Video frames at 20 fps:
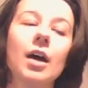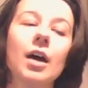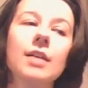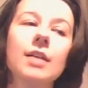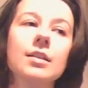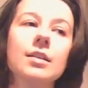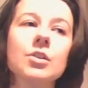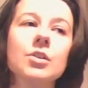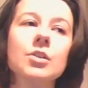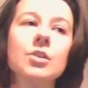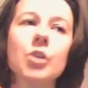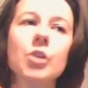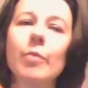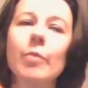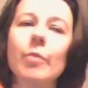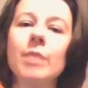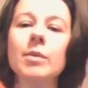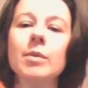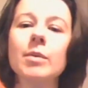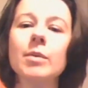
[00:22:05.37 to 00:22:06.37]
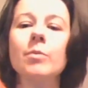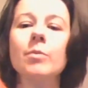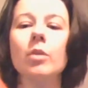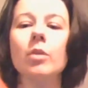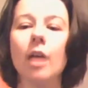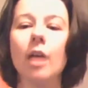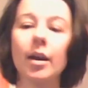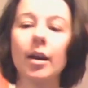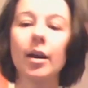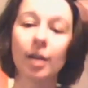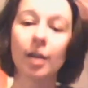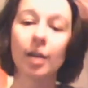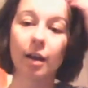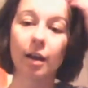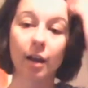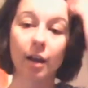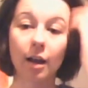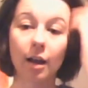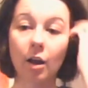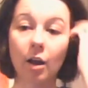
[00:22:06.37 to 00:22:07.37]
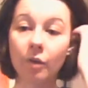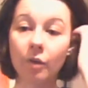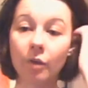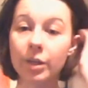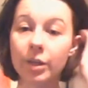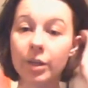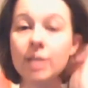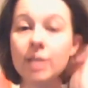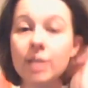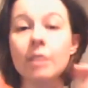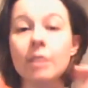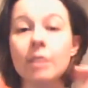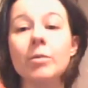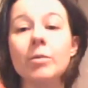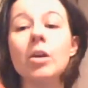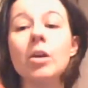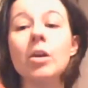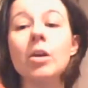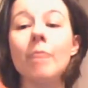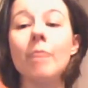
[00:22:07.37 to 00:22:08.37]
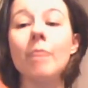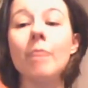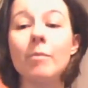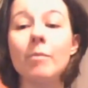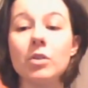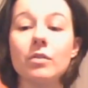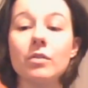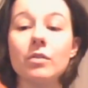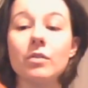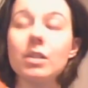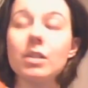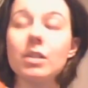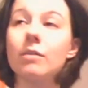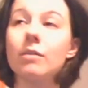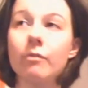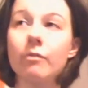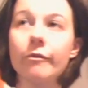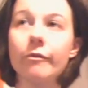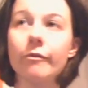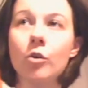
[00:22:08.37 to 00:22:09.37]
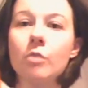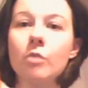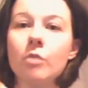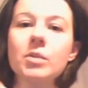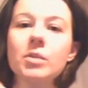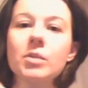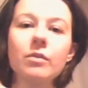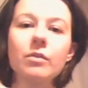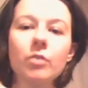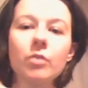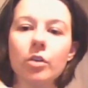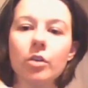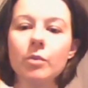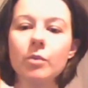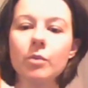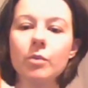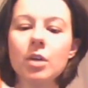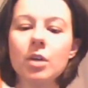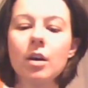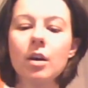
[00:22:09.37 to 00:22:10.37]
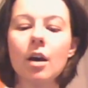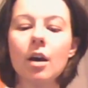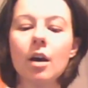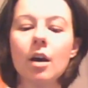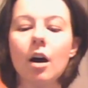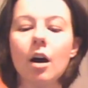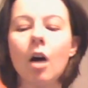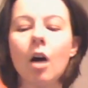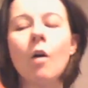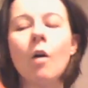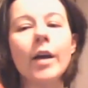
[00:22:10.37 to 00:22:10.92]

I see so many people, and over the years I've become members of different forums, different groups.